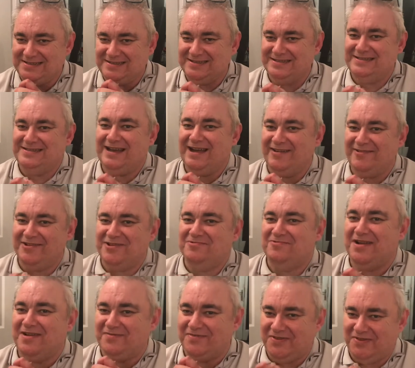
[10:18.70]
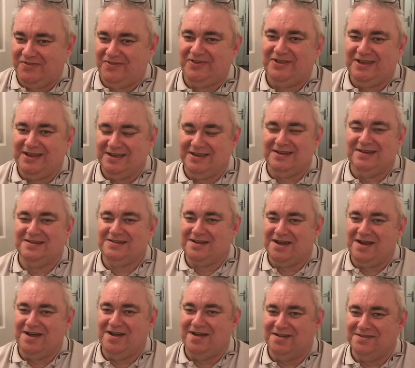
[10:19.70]
to tell you everything and I
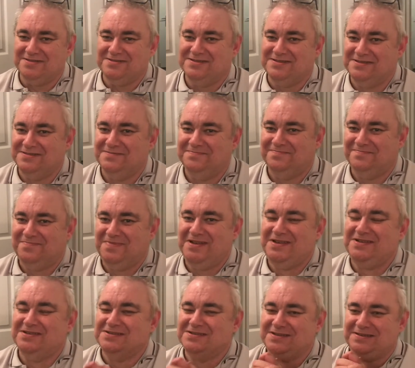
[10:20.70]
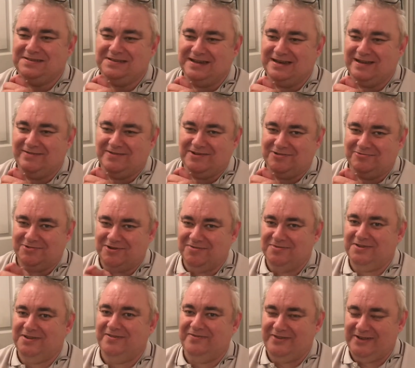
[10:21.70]
can't because, you know, it'll
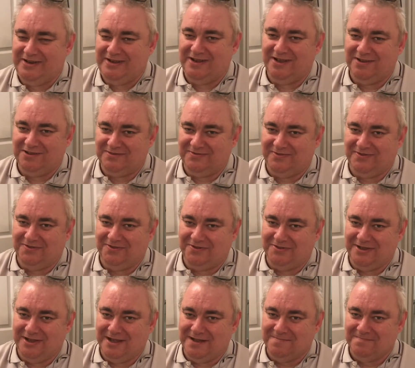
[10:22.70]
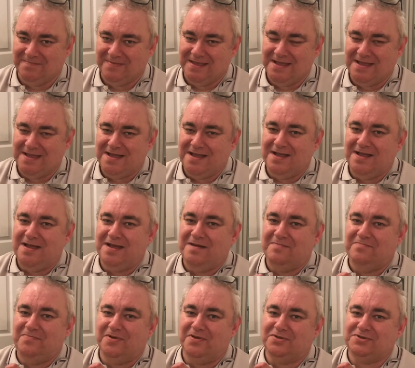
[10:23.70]
ruin the videos for you.
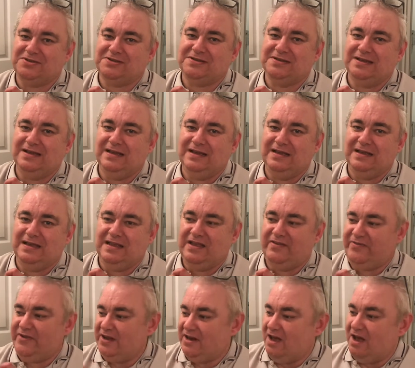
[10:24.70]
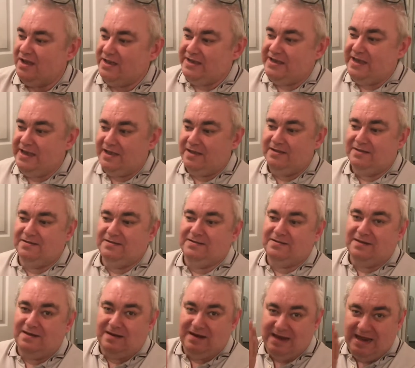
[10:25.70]
But if you like it,
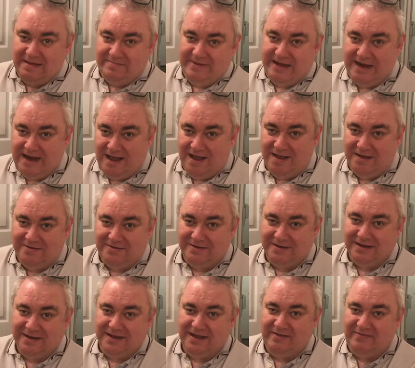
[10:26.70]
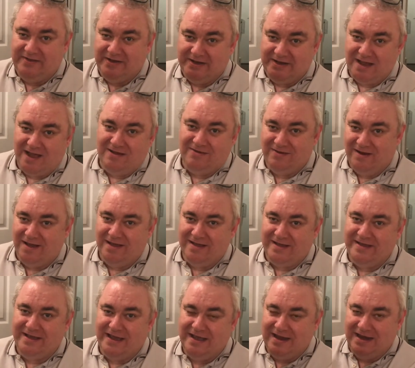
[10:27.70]
let me know. If you don't
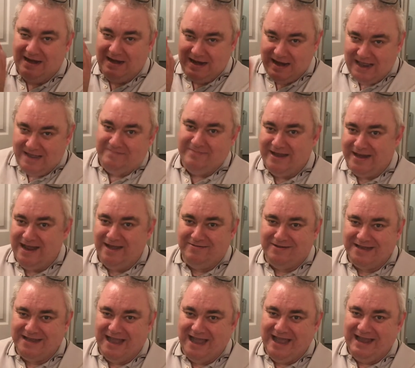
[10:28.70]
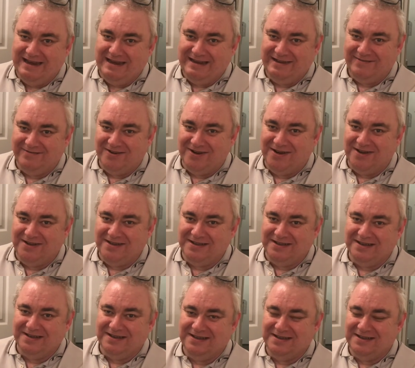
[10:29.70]
like it, let me know again, right?
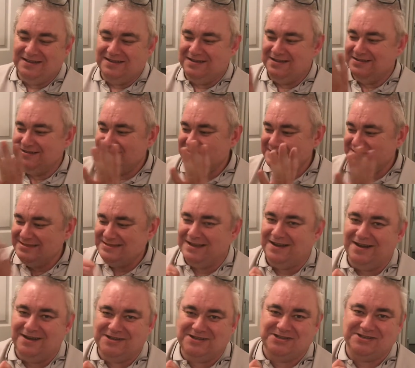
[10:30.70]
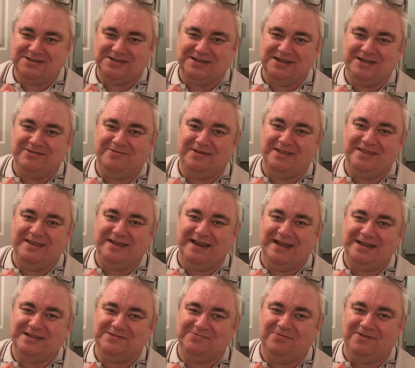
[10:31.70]
And I shall see you on the
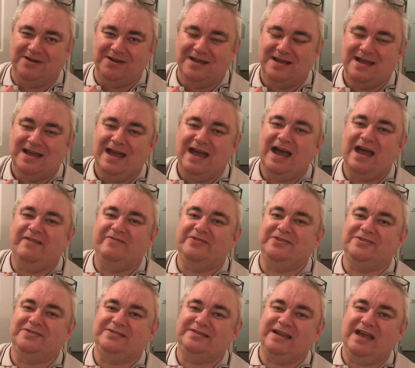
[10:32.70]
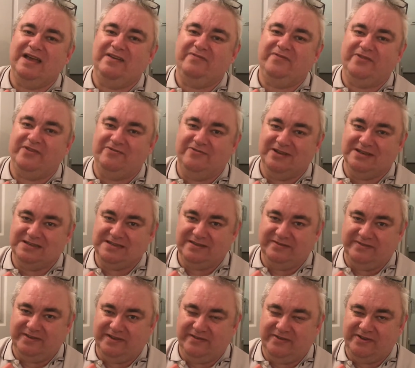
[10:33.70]
next one. Have a good day for the rest
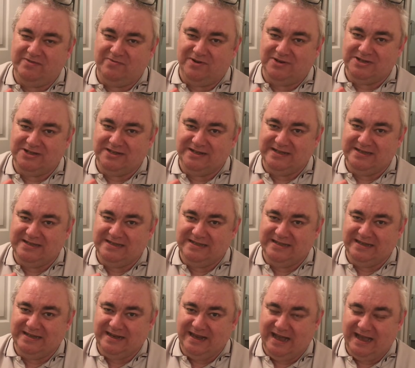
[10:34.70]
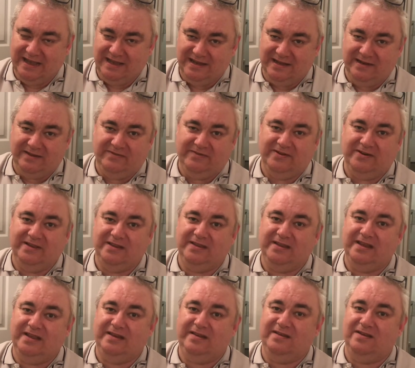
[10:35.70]
of it if you're watching this in the day. And if you're in
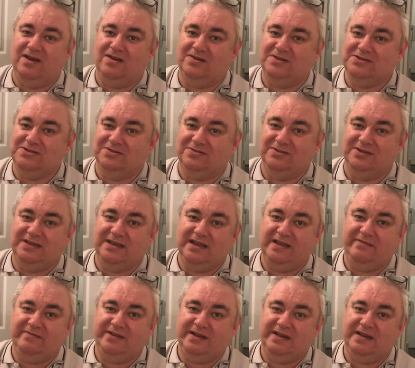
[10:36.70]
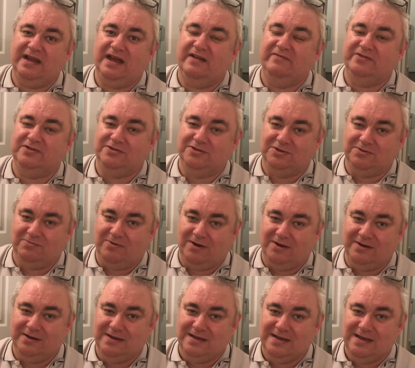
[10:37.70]
the night or the evening, have a good
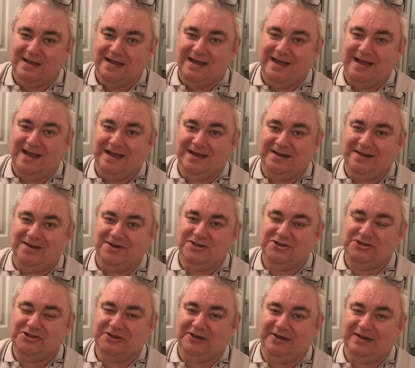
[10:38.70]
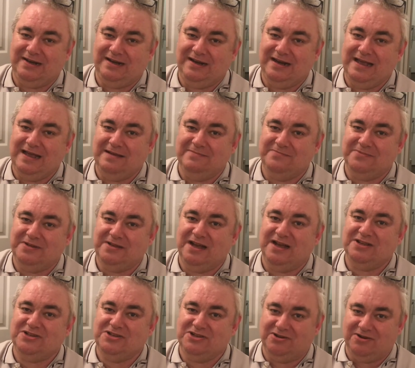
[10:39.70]
one. And I shall
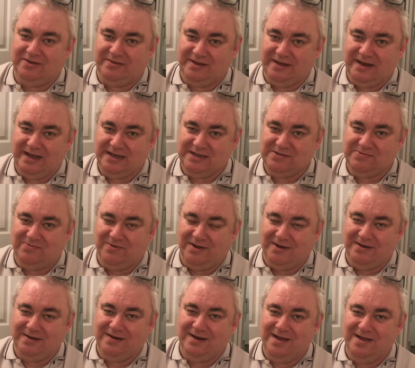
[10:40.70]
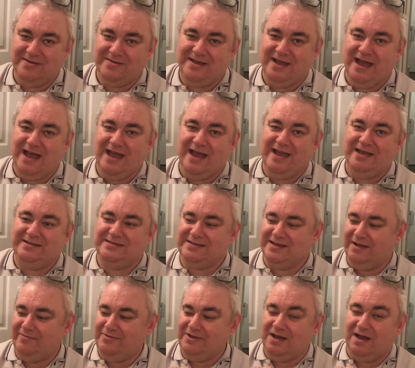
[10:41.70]
catch you on the next one. Okay,
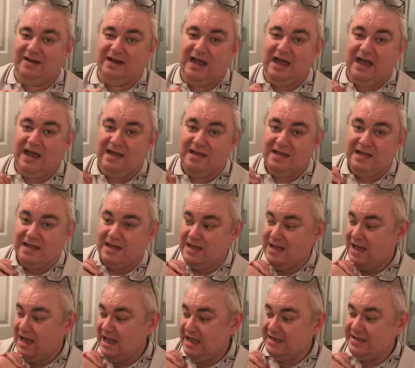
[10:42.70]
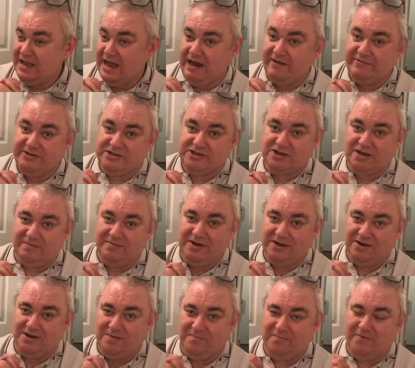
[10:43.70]
so we got our carriage coming
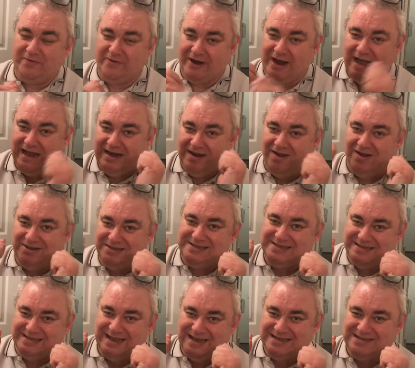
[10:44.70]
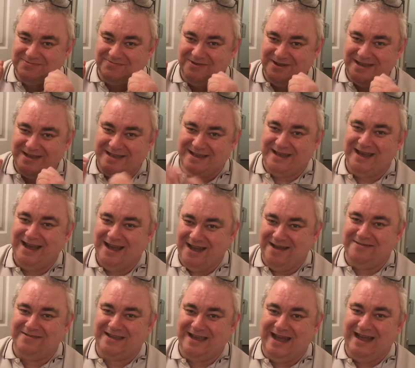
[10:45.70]
up for our lights next week.
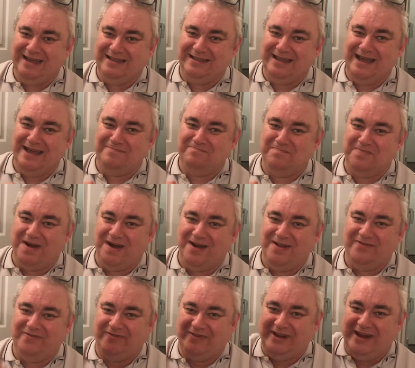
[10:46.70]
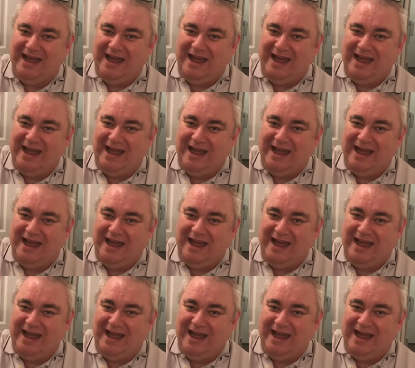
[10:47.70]
Okay then, bye for